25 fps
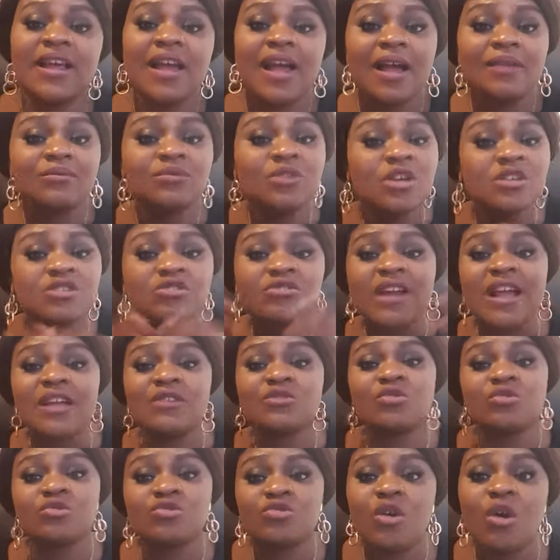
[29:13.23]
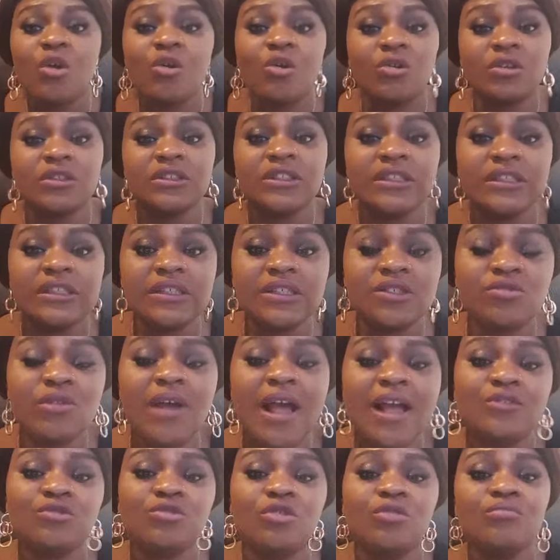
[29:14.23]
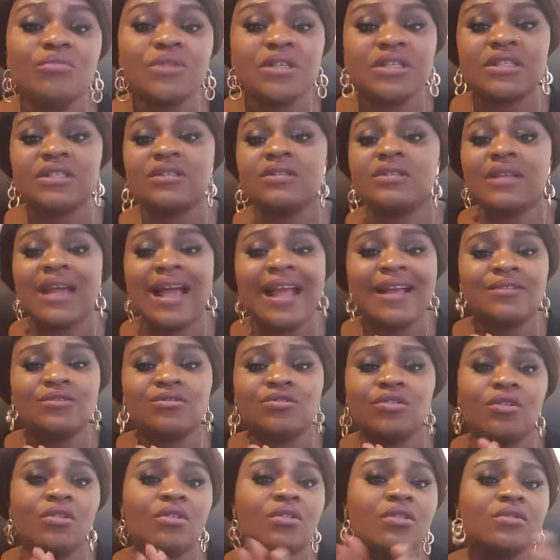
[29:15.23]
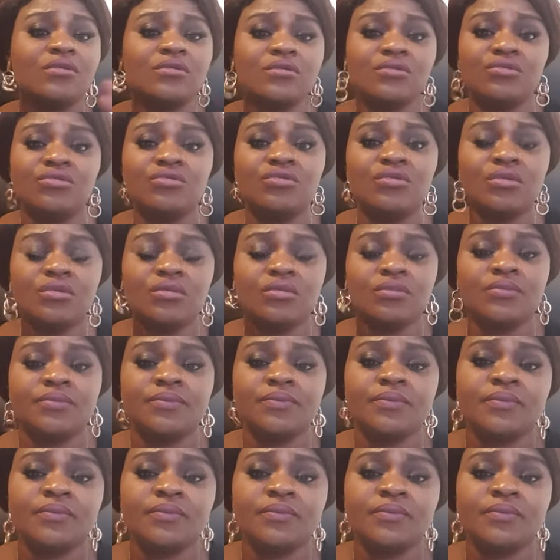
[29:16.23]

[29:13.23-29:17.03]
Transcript: I'm just trying to talk on this so I don't, you know.